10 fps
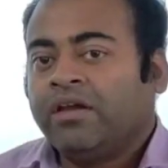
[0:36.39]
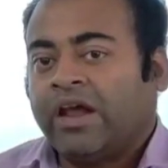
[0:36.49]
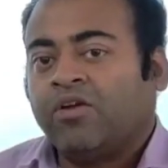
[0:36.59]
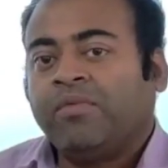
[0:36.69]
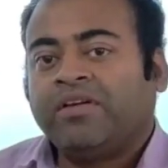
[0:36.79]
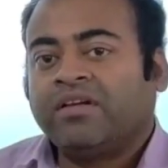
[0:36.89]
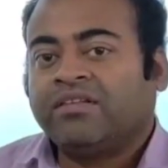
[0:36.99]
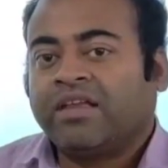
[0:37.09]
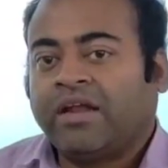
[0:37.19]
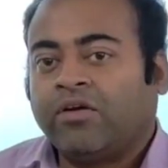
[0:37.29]

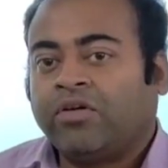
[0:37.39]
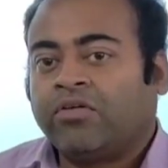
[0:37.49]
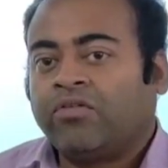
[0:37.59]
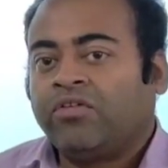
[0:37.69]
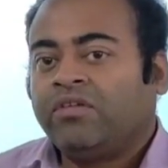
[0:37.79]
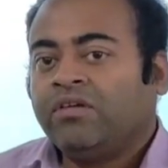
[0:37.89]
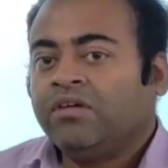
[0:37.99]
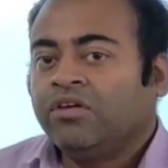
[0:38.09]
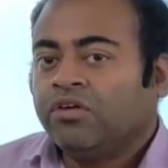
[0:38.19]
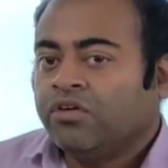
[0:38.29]
nanomaterials and nanotechnology.
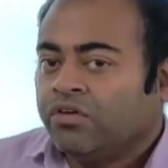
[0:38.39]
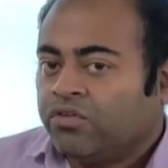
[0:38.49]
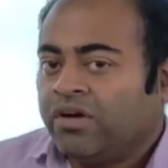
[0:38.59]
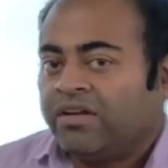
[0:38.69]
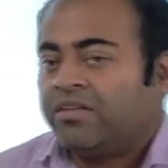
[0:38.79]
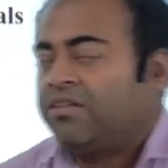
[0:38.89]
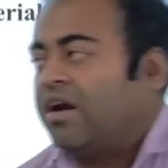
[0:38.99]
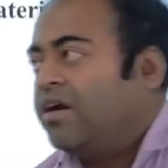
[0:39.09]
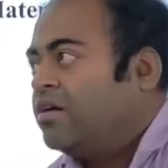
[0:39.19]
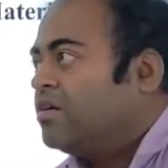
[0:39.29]
So let us
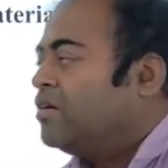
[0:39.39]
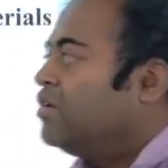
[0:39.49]
start.